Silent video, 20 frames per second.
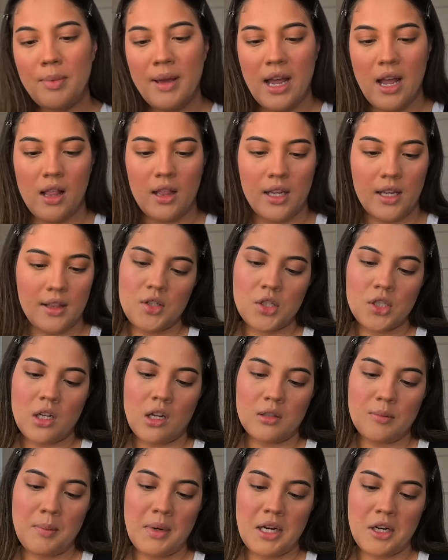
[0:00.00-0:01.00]
palette. This is
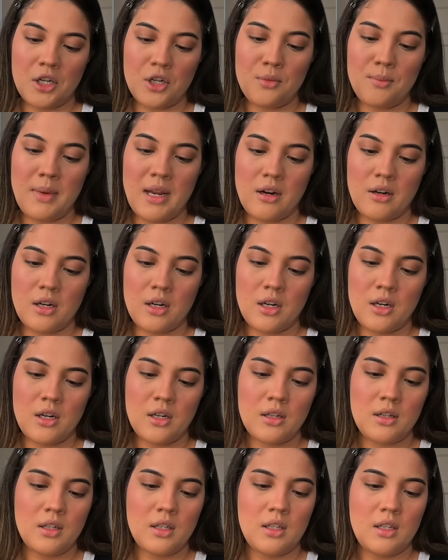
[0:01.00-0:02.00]
called Mirror
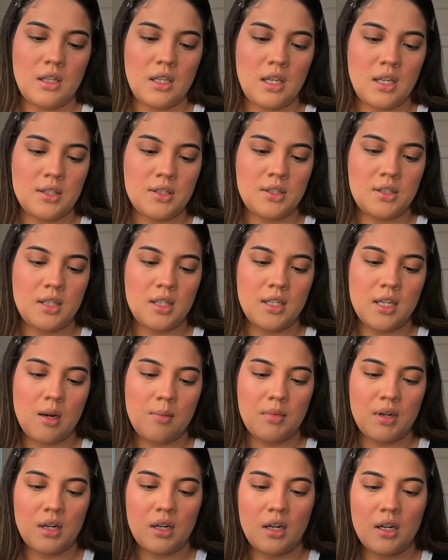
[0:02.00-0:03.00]
Mirror. It's the
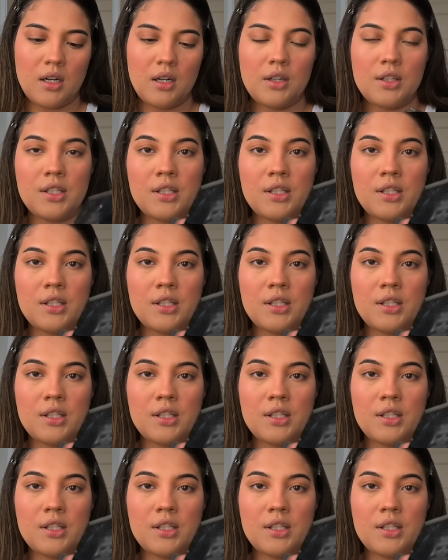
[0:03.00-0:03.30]
number